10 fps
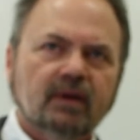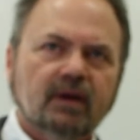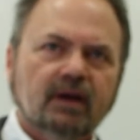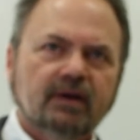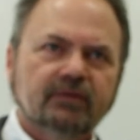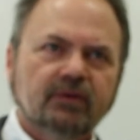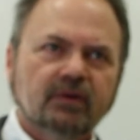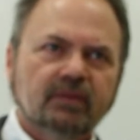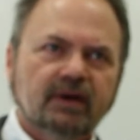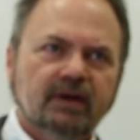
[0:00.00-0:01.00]
of
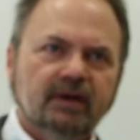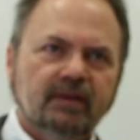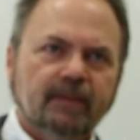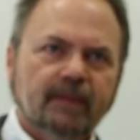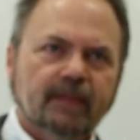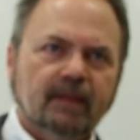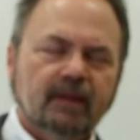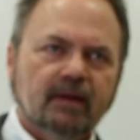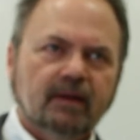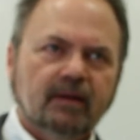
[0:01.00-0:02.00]
Norway
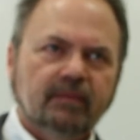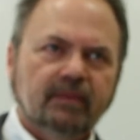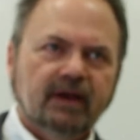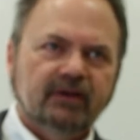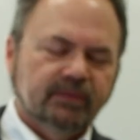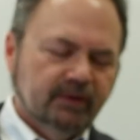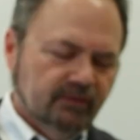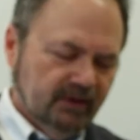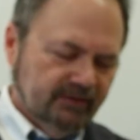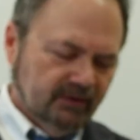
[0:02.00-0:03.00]
has been
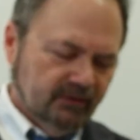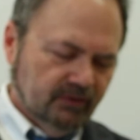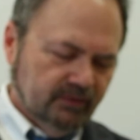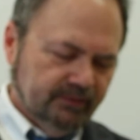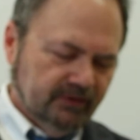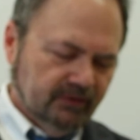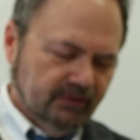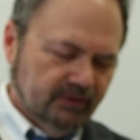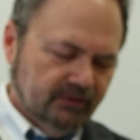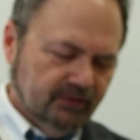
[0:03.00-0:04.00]
raising troops in
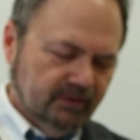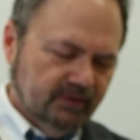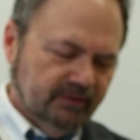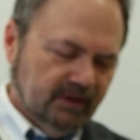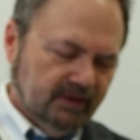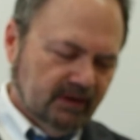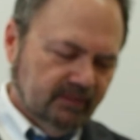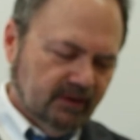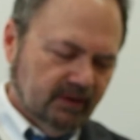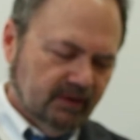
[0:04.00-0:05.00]
order to invade
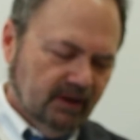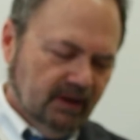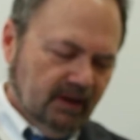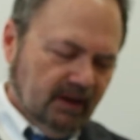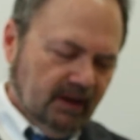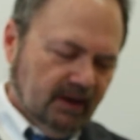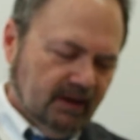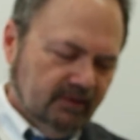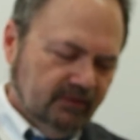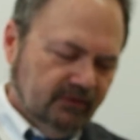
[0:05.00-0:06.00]
Denmark
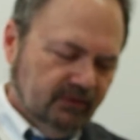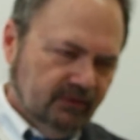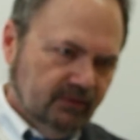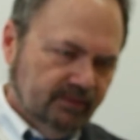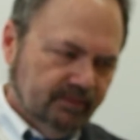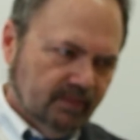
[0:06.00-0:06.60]
and to